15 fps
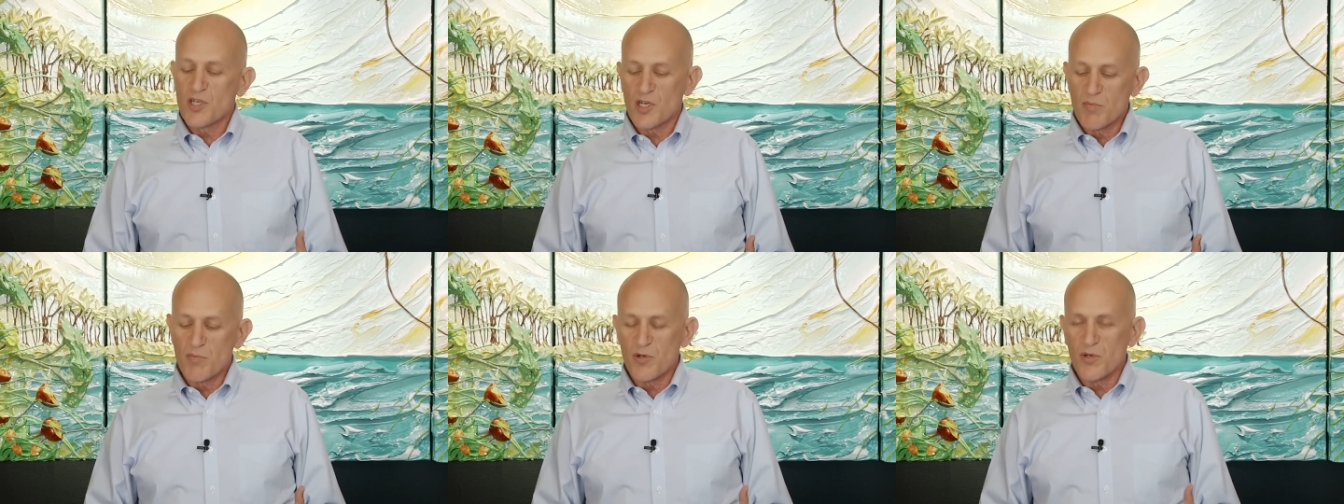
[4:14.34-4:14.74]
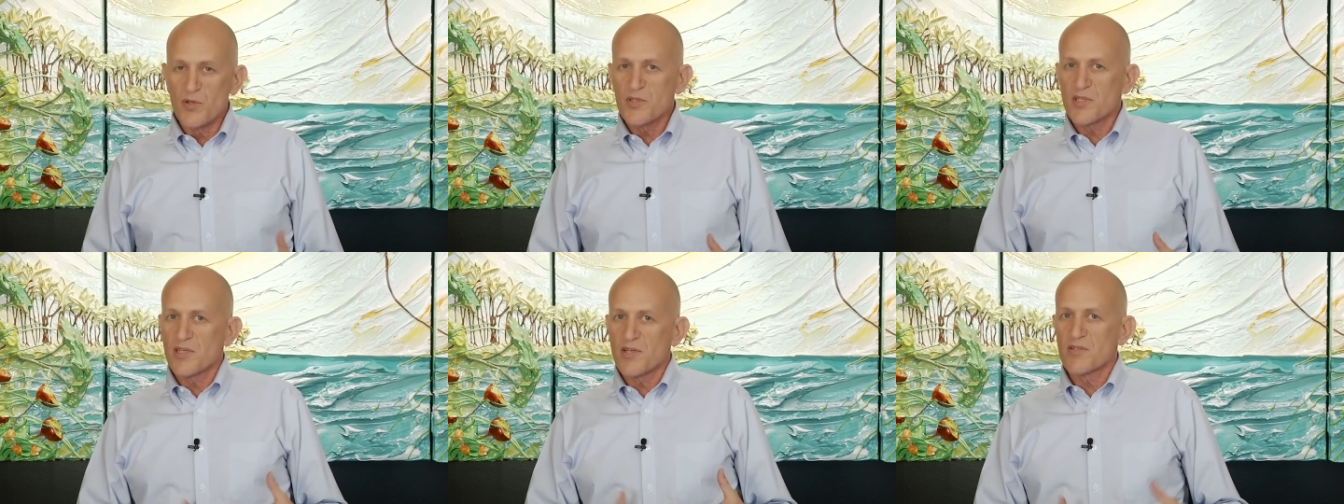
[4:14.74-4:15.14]
going to
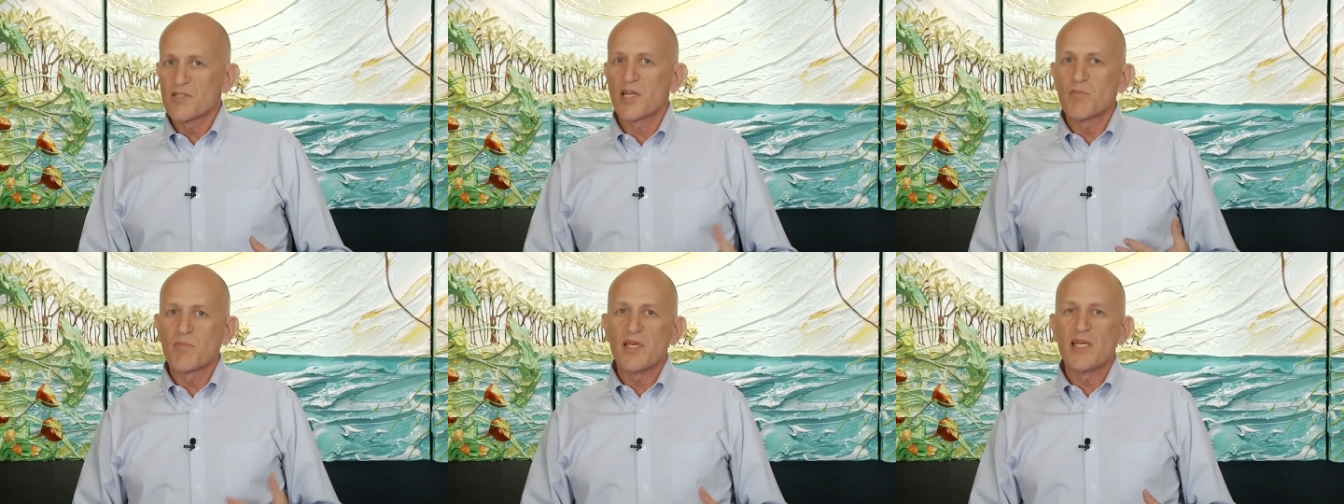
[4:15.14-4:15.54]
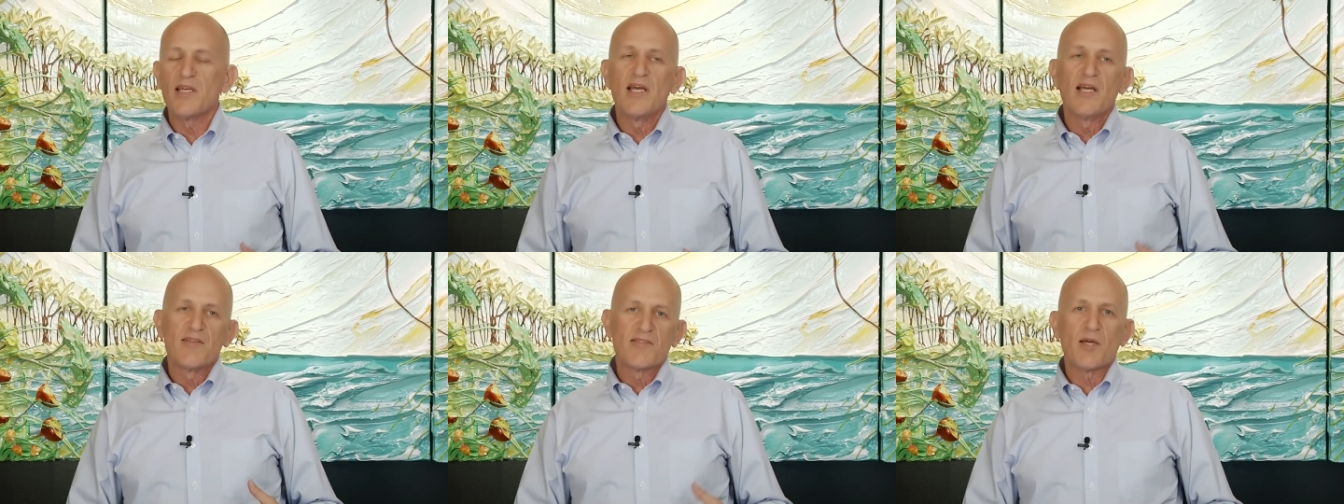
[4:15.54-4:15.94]
bruise and there's going to be
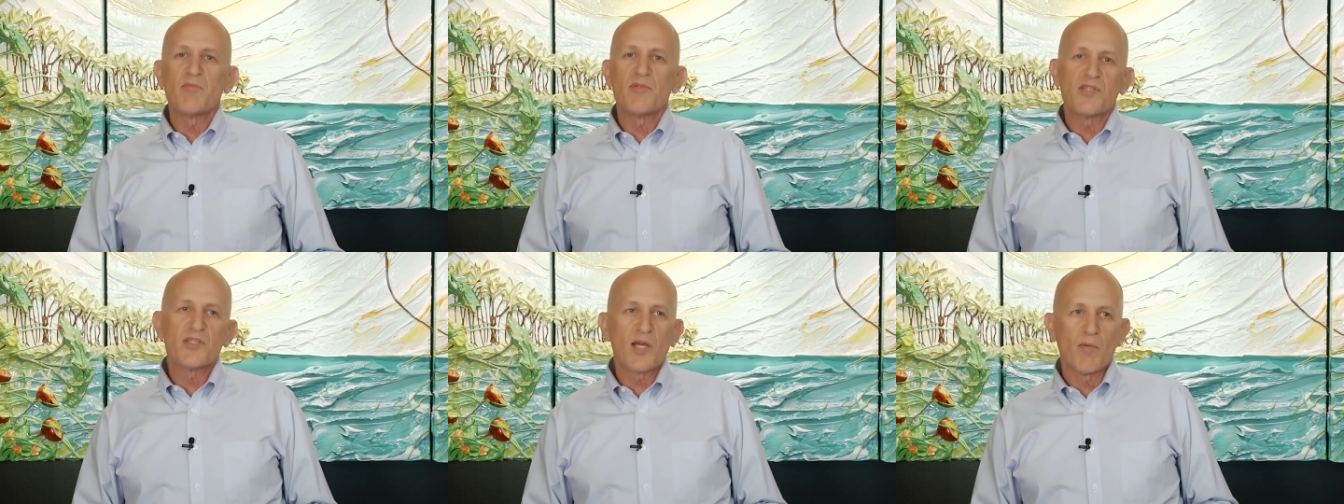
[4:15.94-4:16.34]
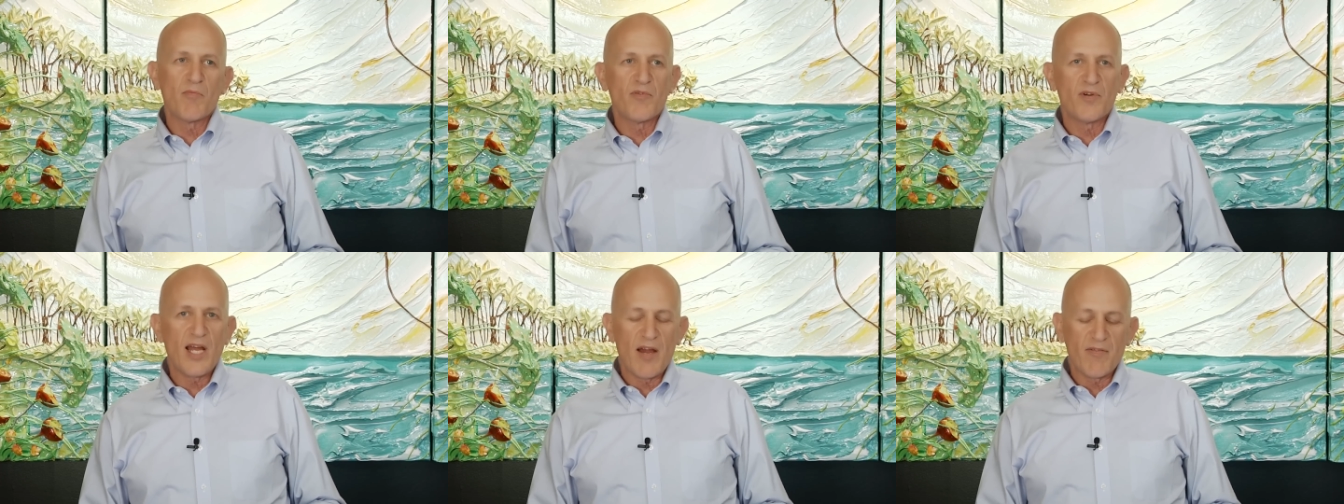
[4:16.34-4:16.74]
some
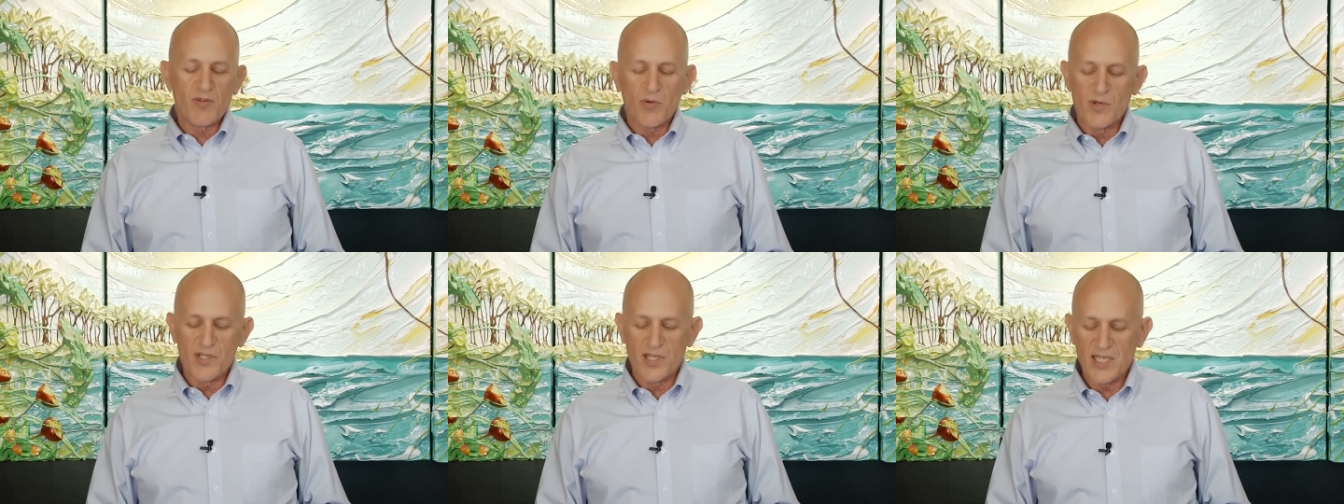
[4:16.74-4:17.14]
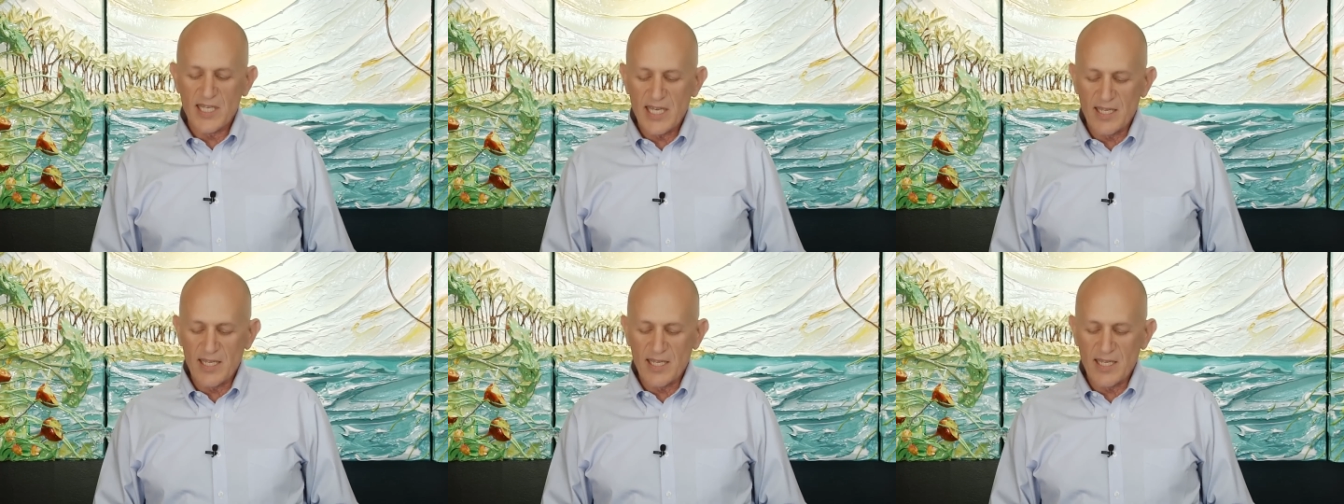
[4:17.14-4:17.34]
discomfort afterwards in the